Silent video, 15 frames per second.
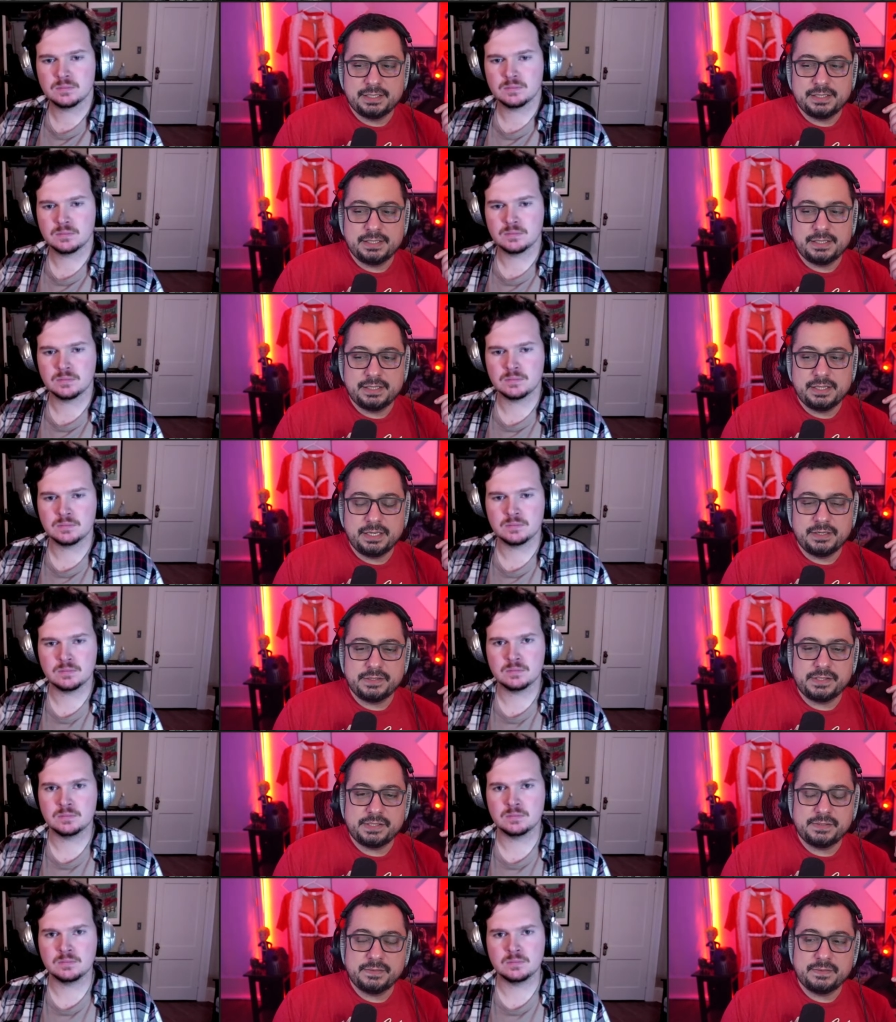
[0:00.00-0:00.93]

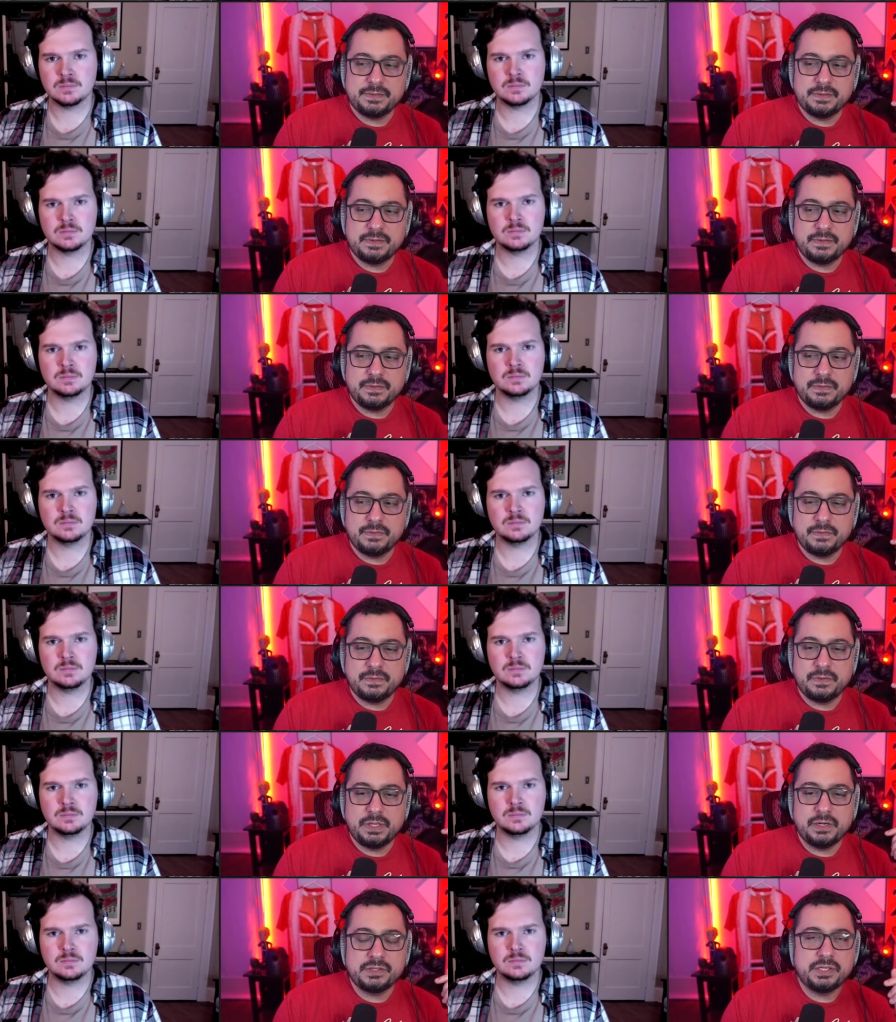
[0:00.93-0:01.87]
Speaker 1: there's
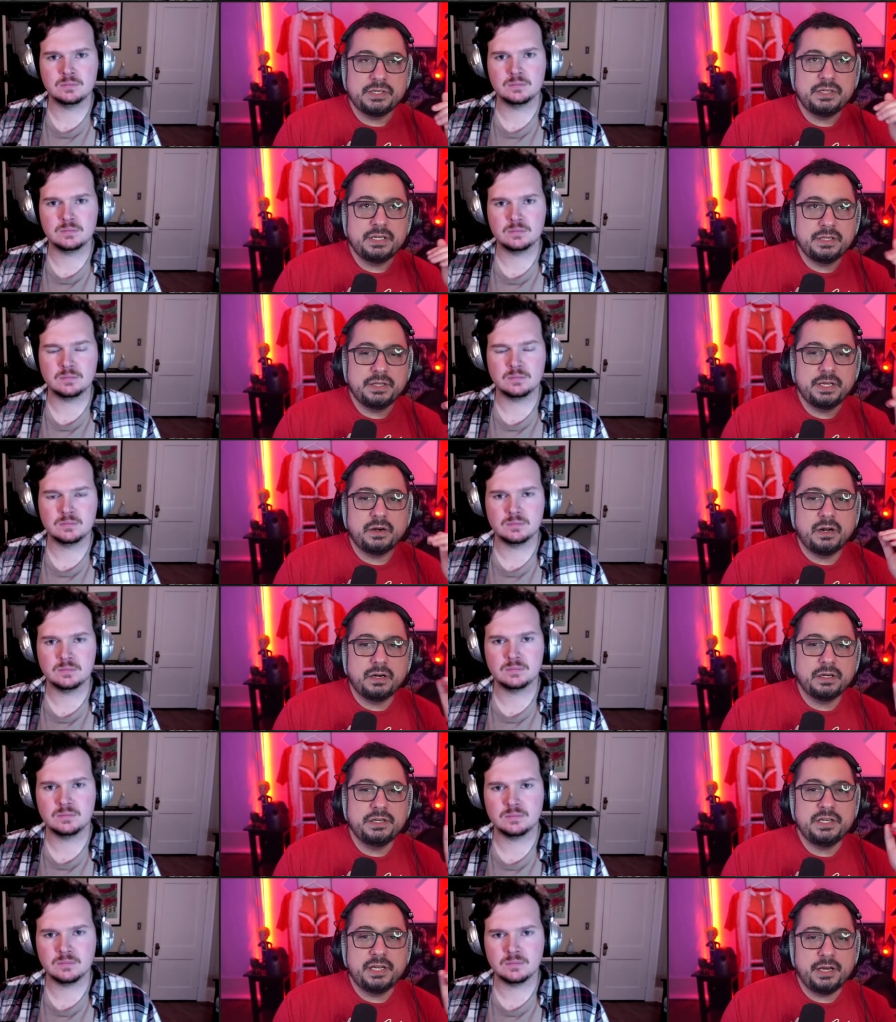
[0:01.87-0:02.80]
there's an there
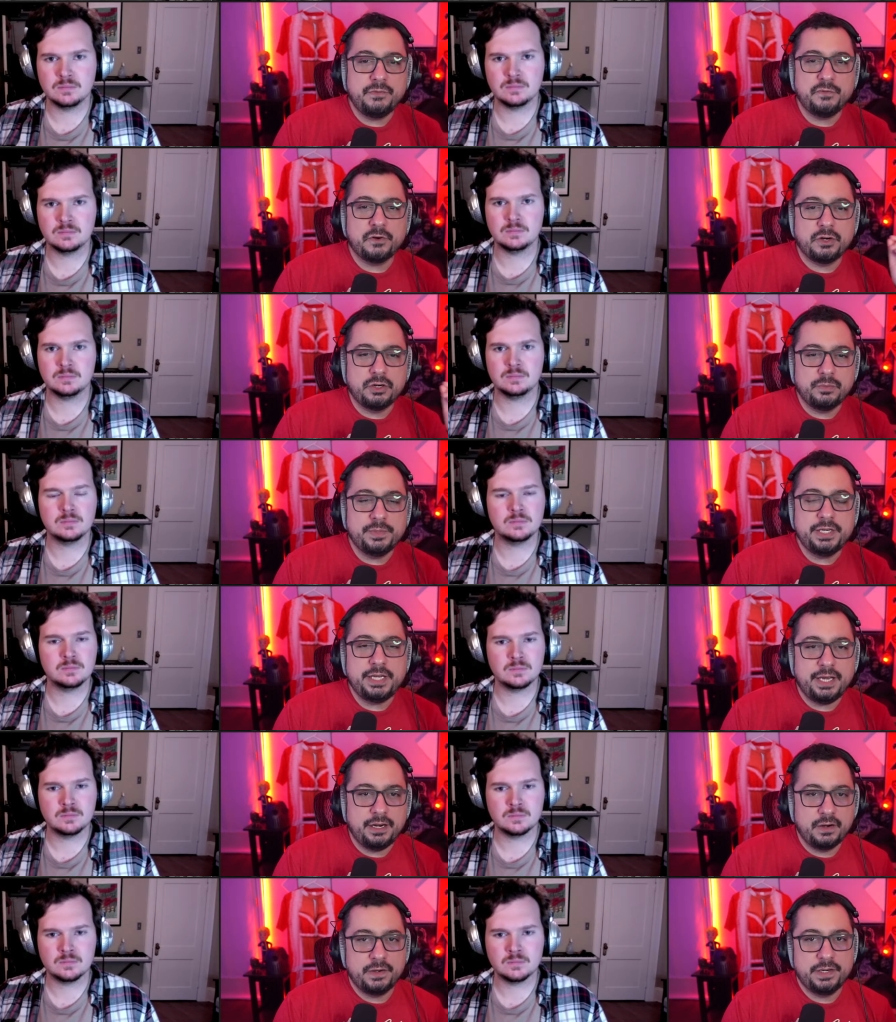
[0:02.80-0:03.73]
are enough urban
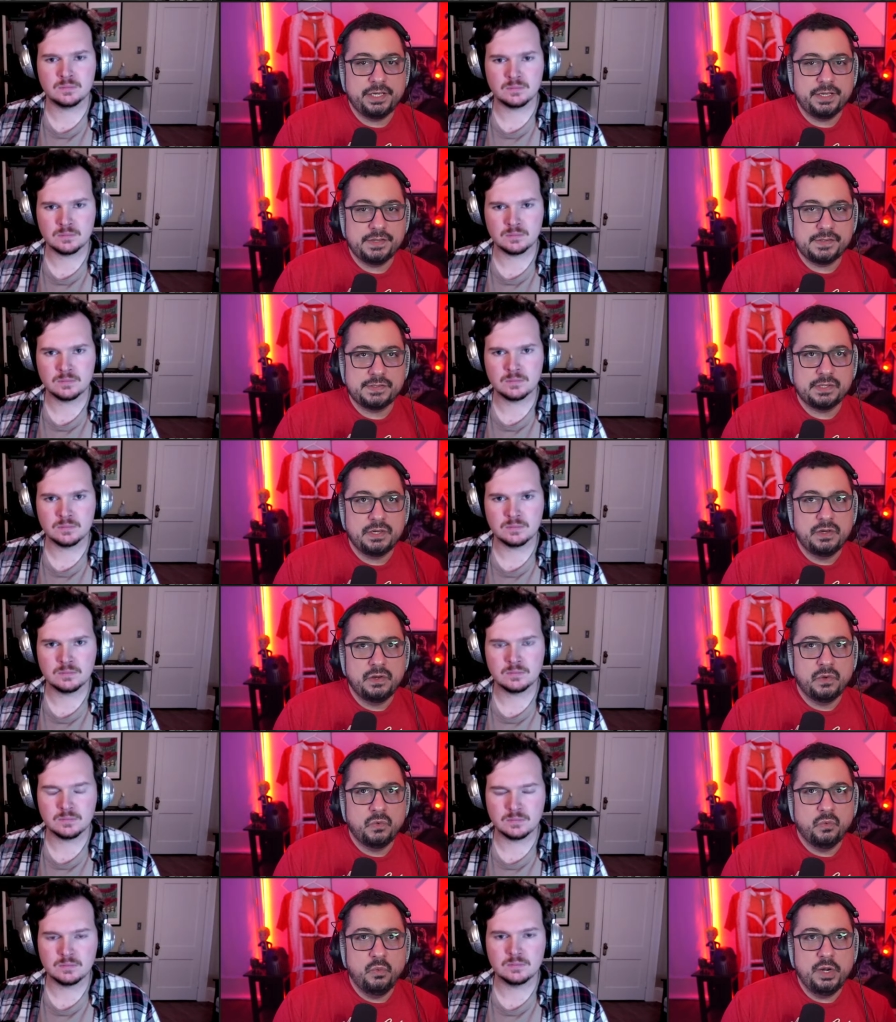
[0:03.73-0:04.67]
areas
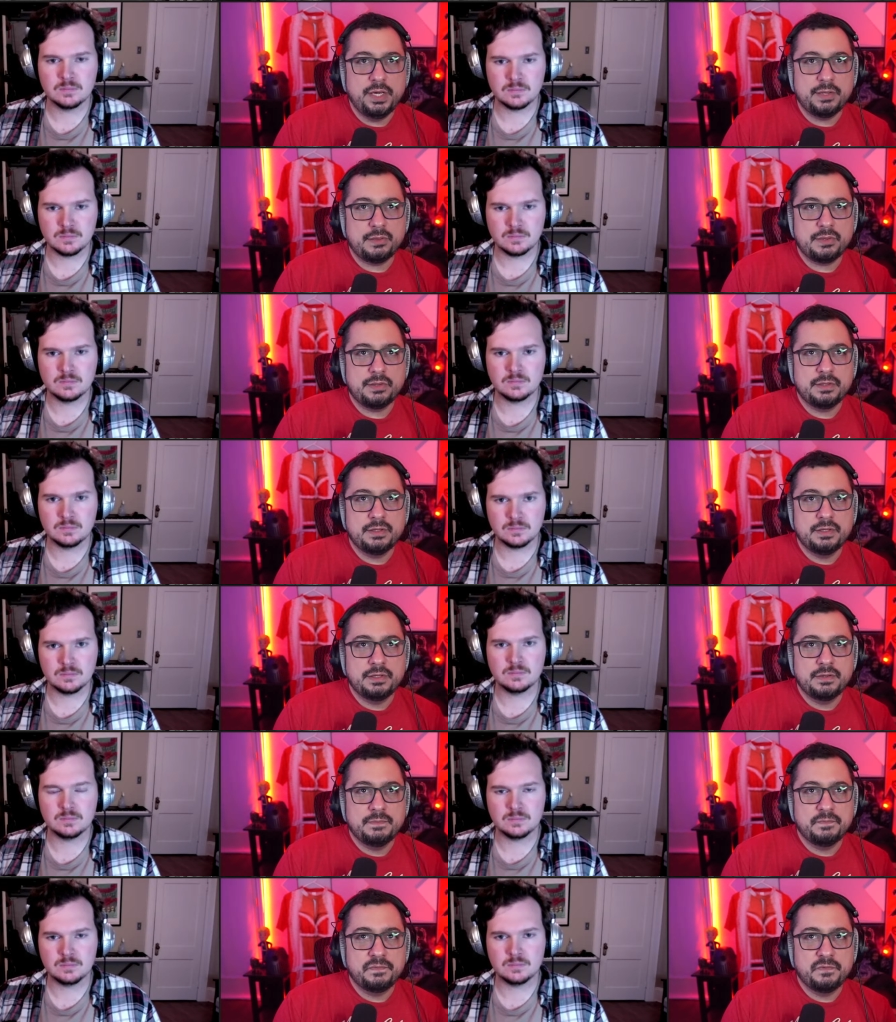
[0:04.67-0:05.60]
with
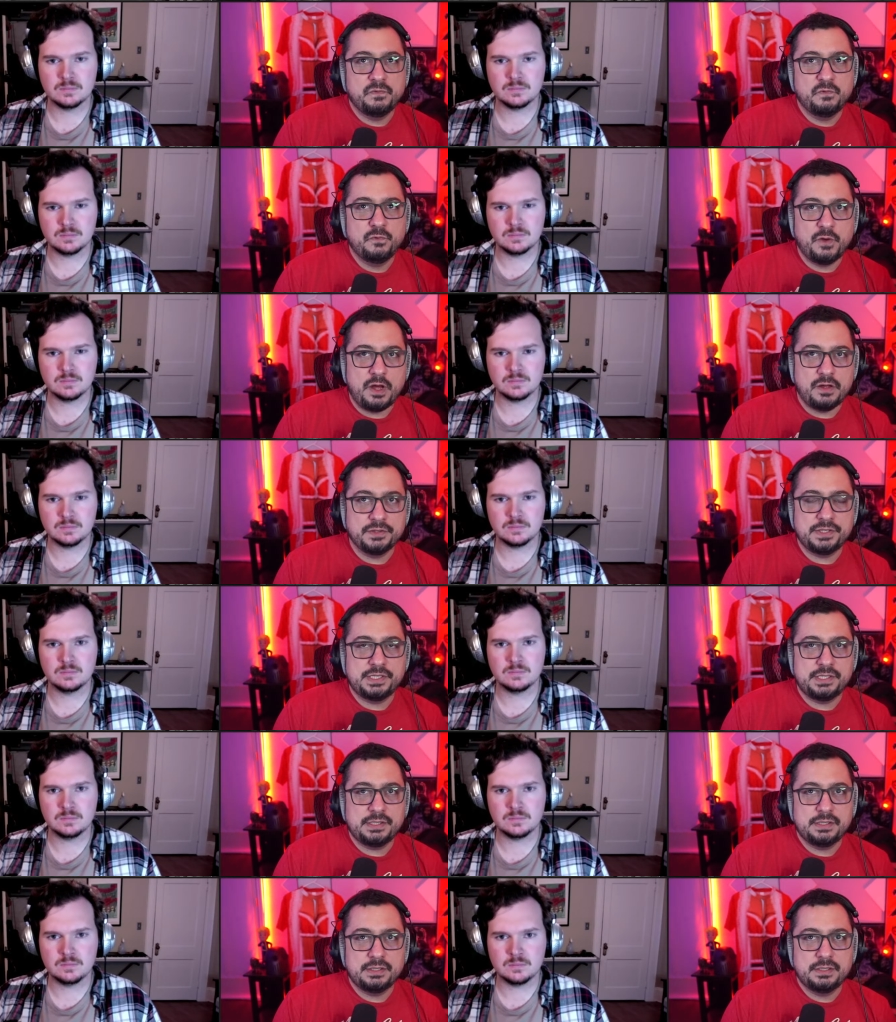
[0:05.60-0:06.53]
vaults